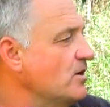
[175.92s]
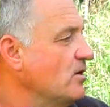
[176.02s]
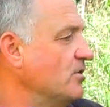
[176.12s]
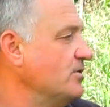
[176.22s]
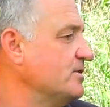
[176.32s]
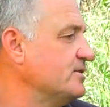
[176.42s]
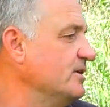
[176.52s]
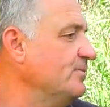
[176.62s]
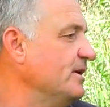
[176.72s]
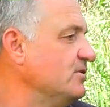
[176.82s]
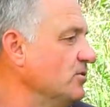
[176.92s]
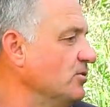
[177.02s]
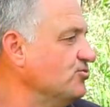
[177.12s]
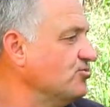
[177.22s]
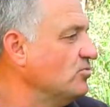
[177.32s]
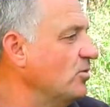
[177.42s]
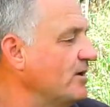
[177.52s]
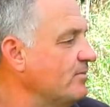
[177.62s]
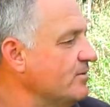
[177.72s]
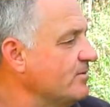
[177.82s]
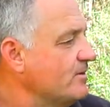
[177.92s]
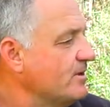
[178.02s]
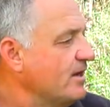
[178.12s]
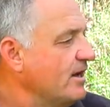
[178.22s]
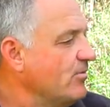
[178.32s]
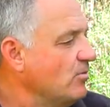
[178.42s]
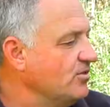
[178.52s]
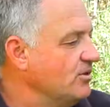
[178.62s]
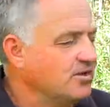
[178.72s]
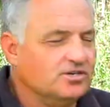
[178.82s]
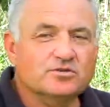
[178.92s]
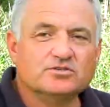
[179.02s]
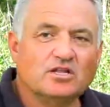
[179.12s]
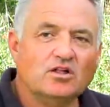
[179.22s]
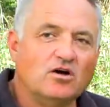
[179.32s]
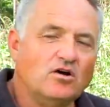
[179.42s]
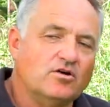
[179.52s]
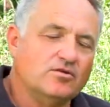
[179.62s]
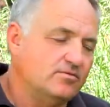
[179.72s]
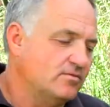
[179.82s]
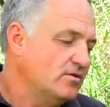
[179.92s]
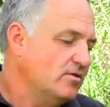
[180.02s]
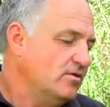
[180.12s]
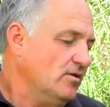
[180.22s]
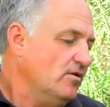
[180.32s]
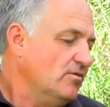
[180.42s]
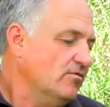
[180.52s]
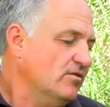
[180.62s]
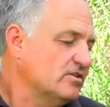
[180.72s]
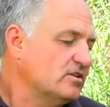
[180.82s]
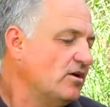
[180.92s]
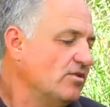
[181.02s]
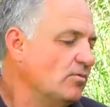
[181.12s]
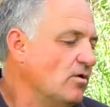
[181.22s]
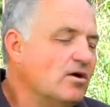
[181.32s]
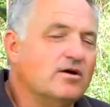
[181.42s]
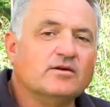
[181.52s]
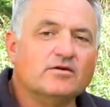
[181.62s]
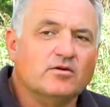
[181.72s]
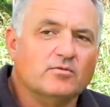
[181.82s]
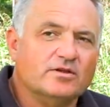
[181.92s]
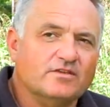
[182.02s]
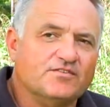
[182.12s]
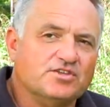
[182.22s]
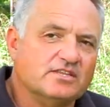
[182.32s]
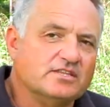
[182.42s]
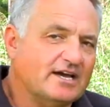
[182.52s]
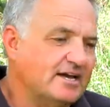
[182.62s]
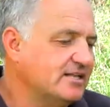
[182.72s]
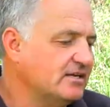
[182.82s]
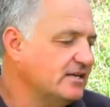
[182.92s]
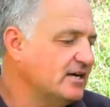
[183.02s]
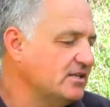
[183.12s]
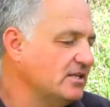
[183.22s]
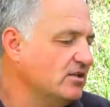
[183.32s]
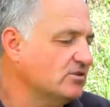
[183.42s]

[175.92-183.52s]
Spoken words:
on the CP200 whip, and one that I use a lot on rivers like the Wye when you're fishing to hand and catching